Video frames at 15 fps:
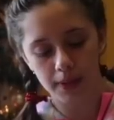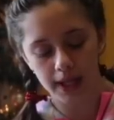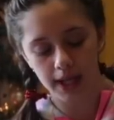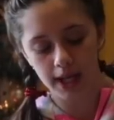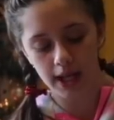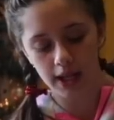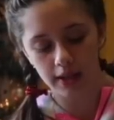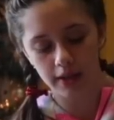pink
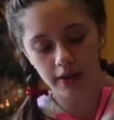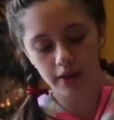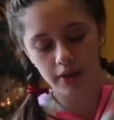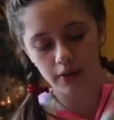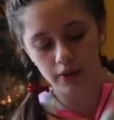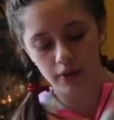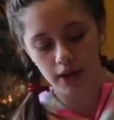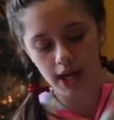color, a
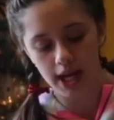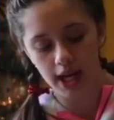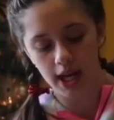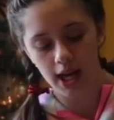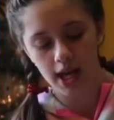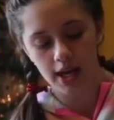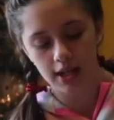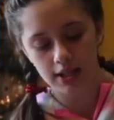
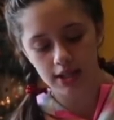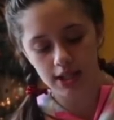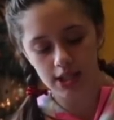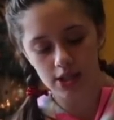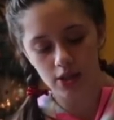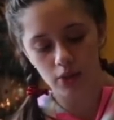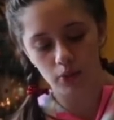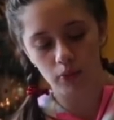gray,
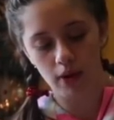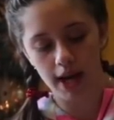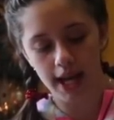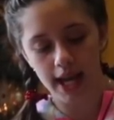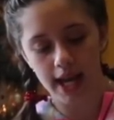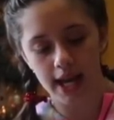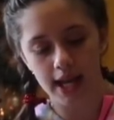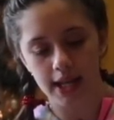teal,
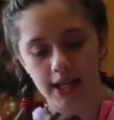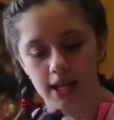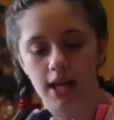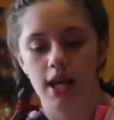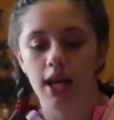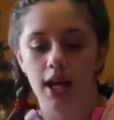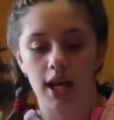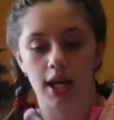white, and
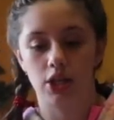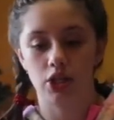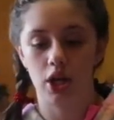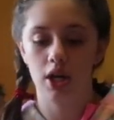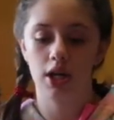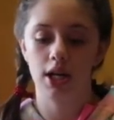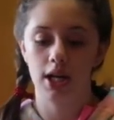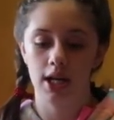a
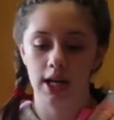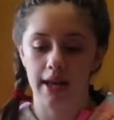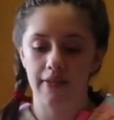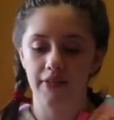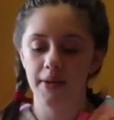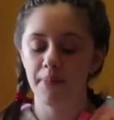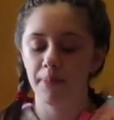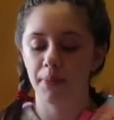dark
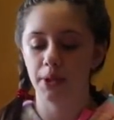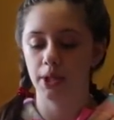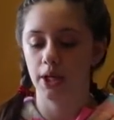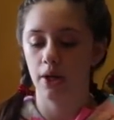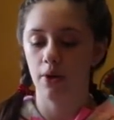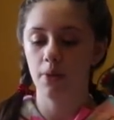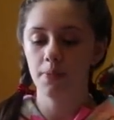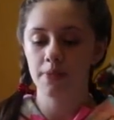navy
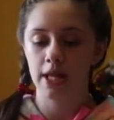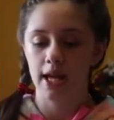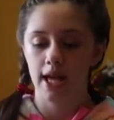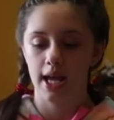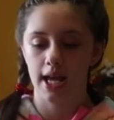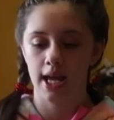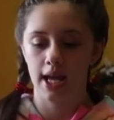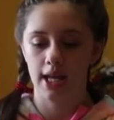blue.
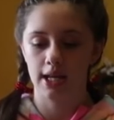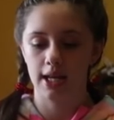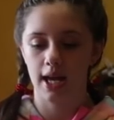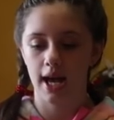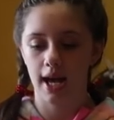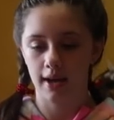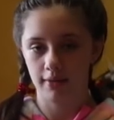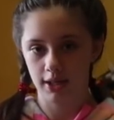And
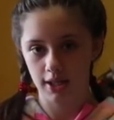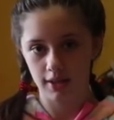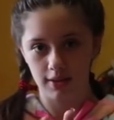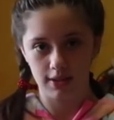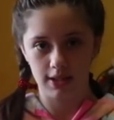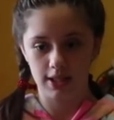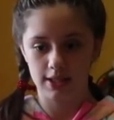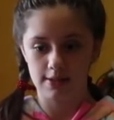I may
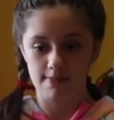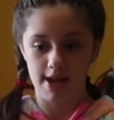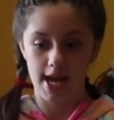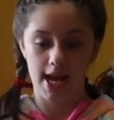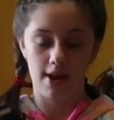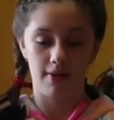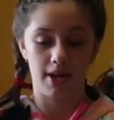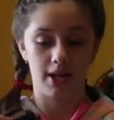use these in my
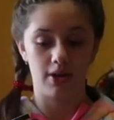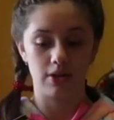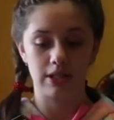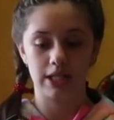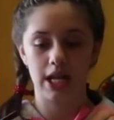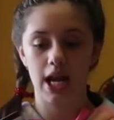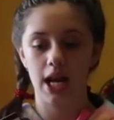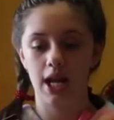hair when I go
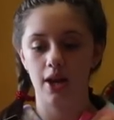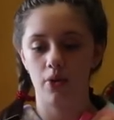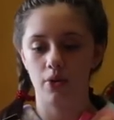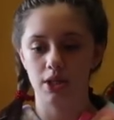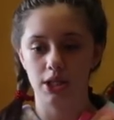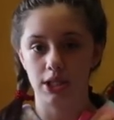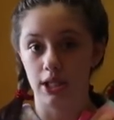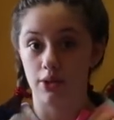skating,
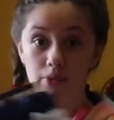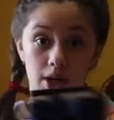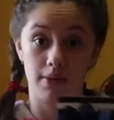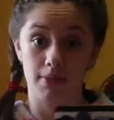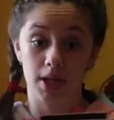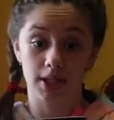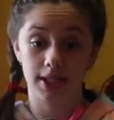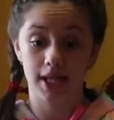or just like when
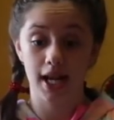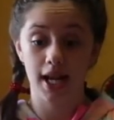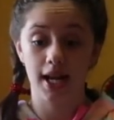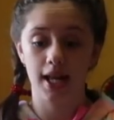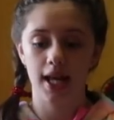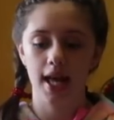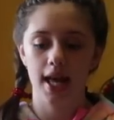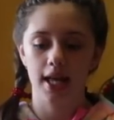I'm not
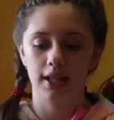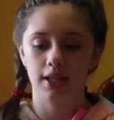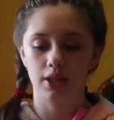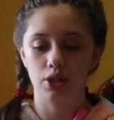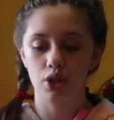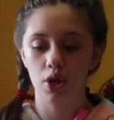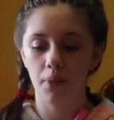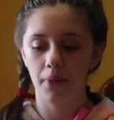skating. They're
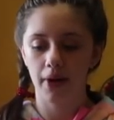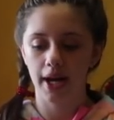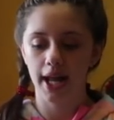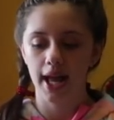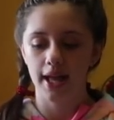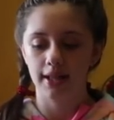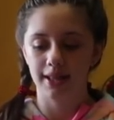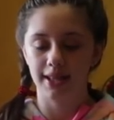so pretty.
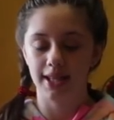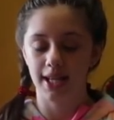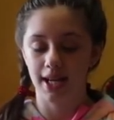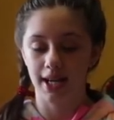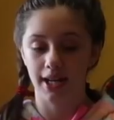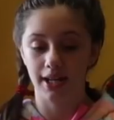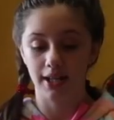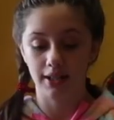
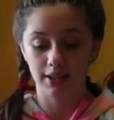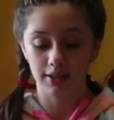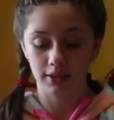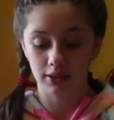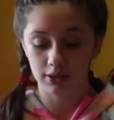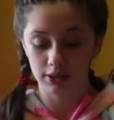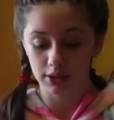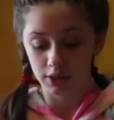They
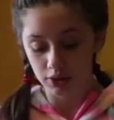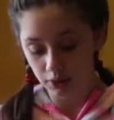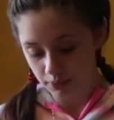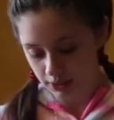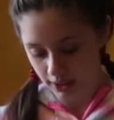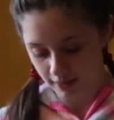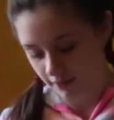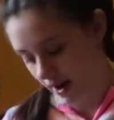look so
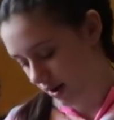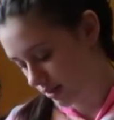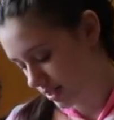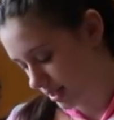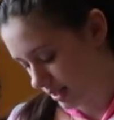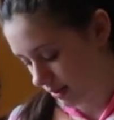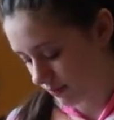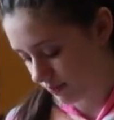much like flowers.
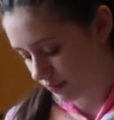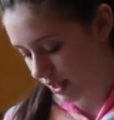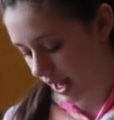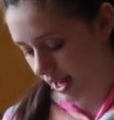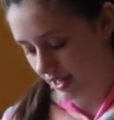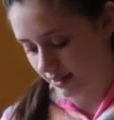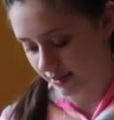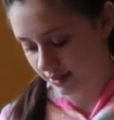
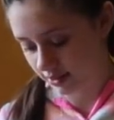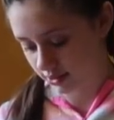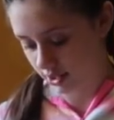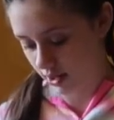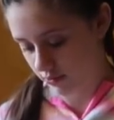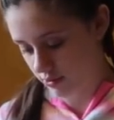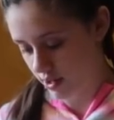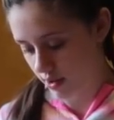I
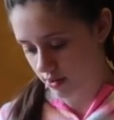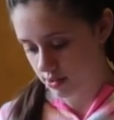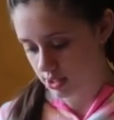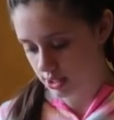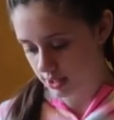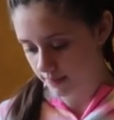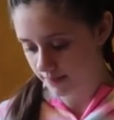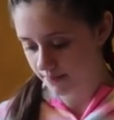love
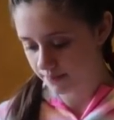those.